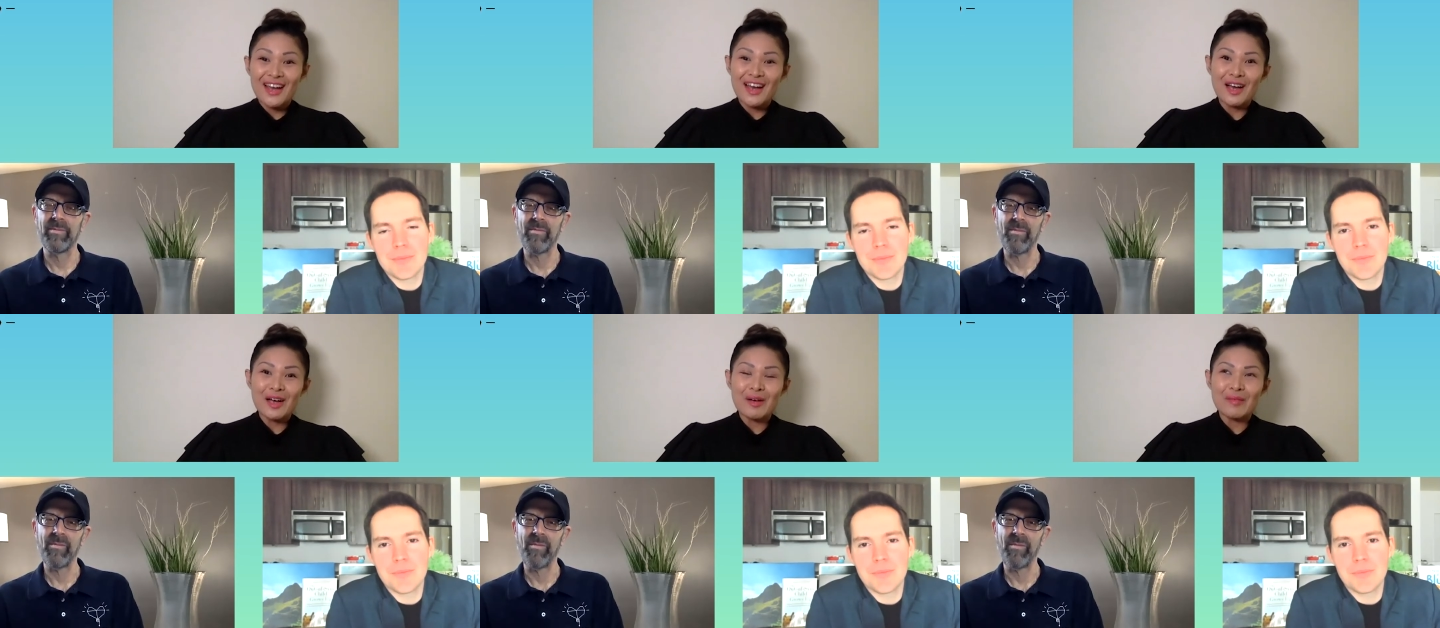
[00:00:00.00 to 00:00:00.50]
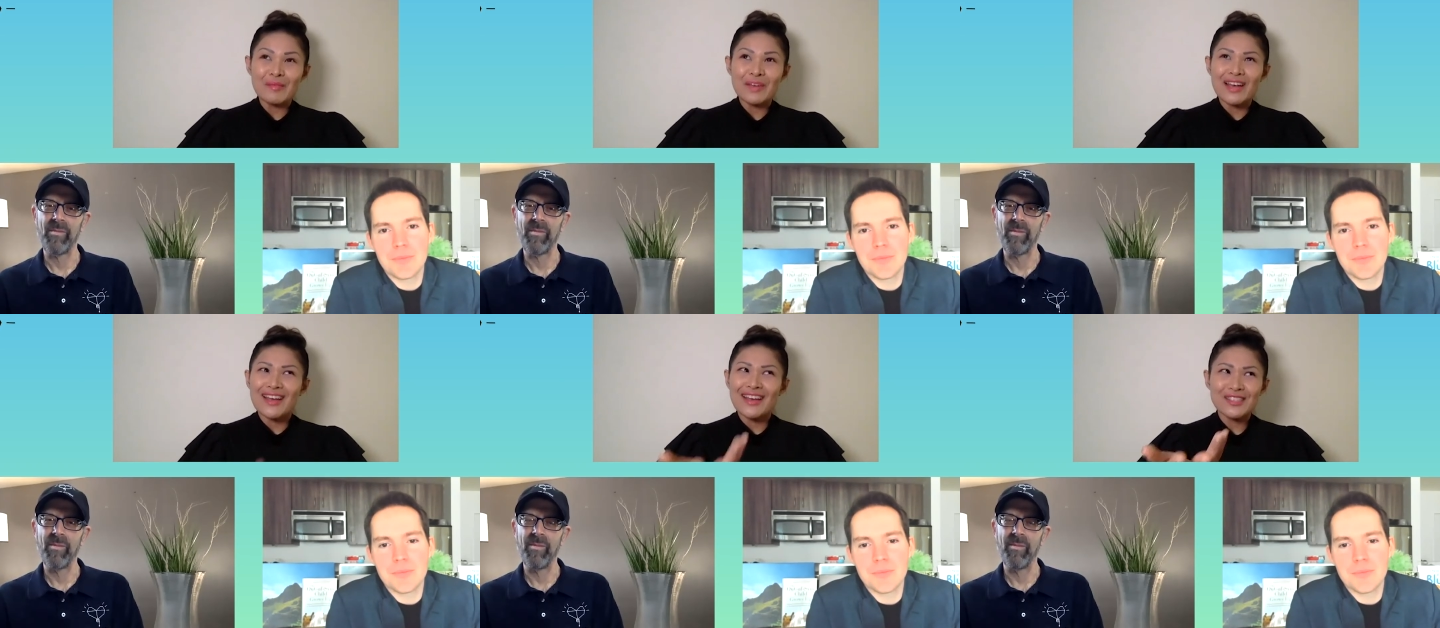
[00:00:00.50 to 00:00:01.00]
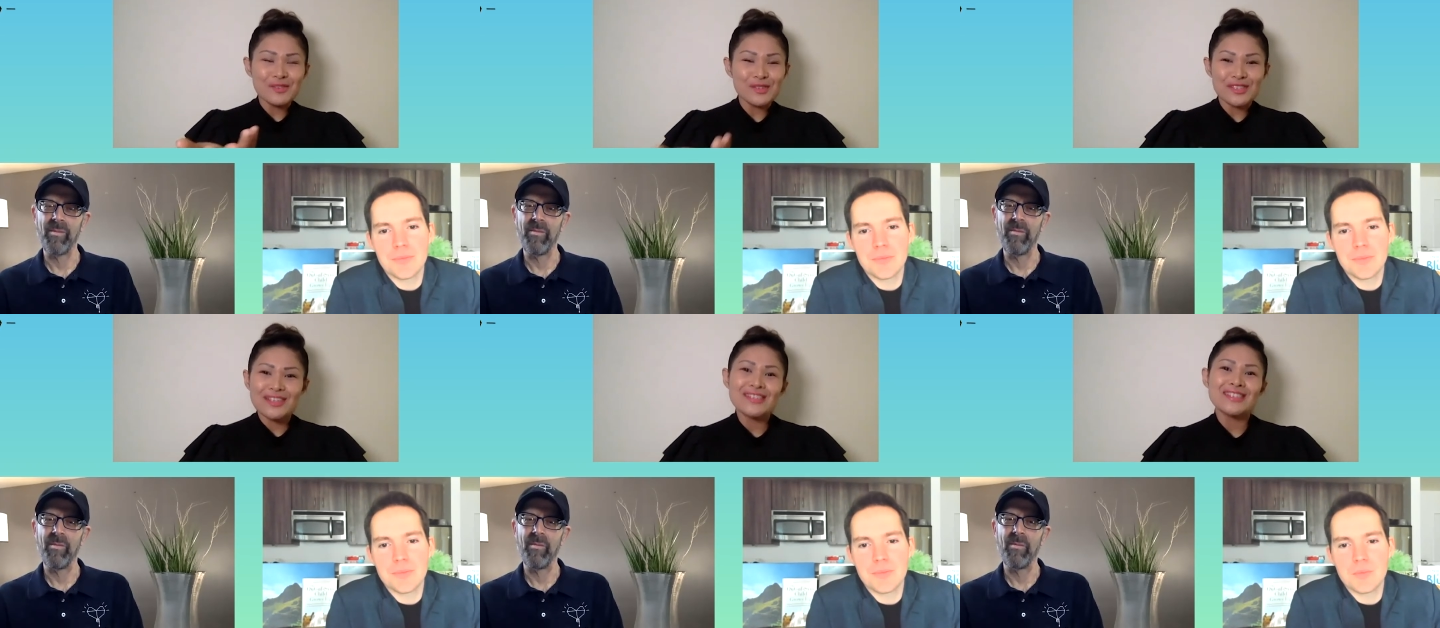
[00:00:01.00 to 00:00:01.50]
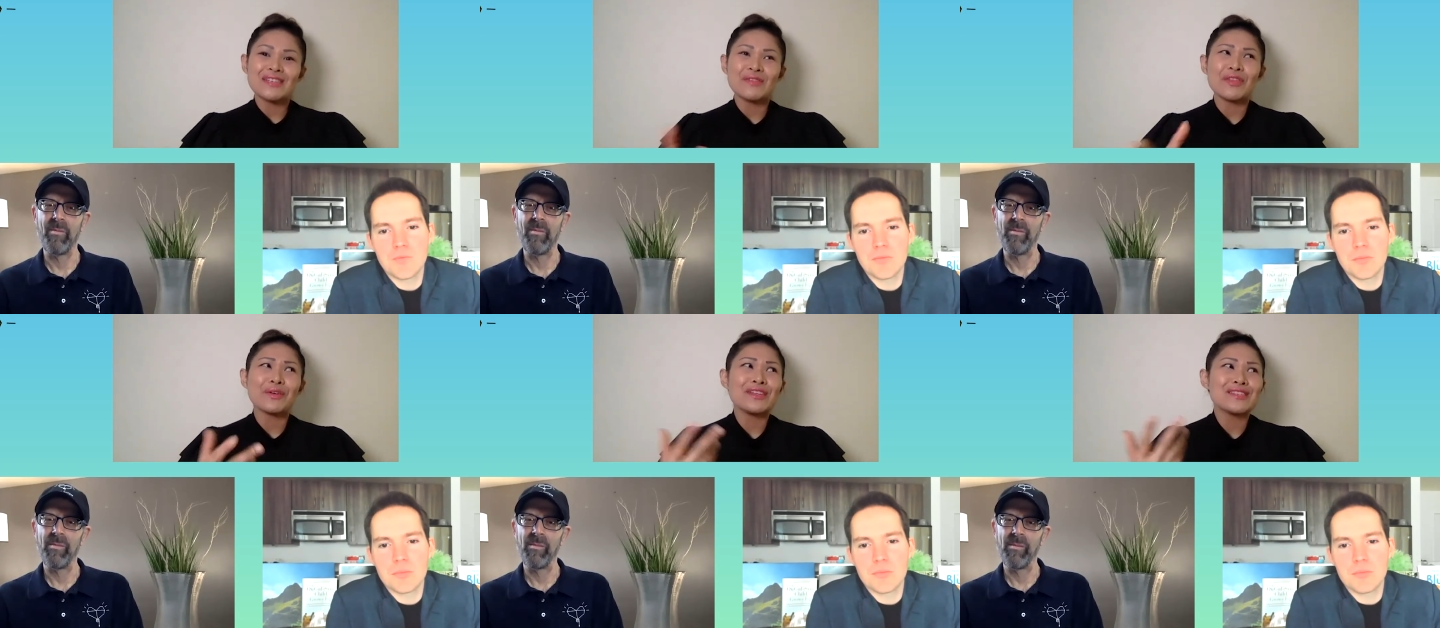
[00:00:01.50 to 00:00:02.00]
Speaker 1: Um, as you said,
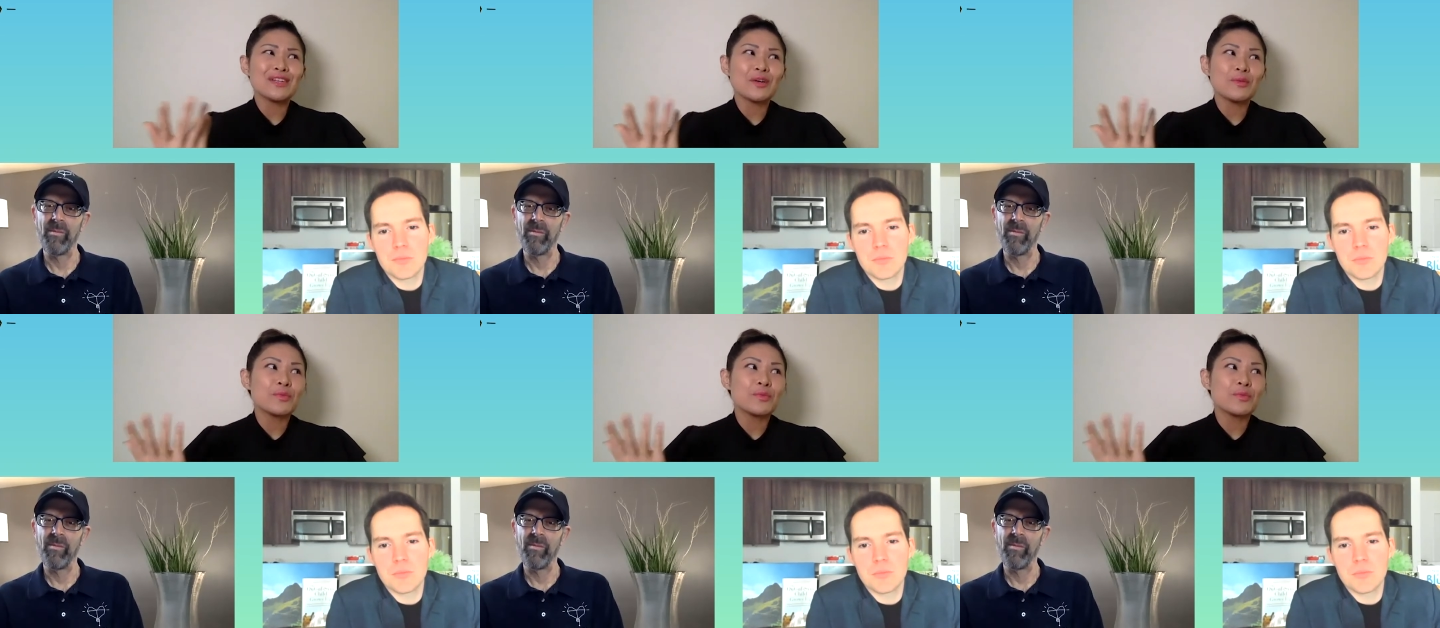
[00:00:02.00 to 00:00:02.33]
Stephen, there isn't a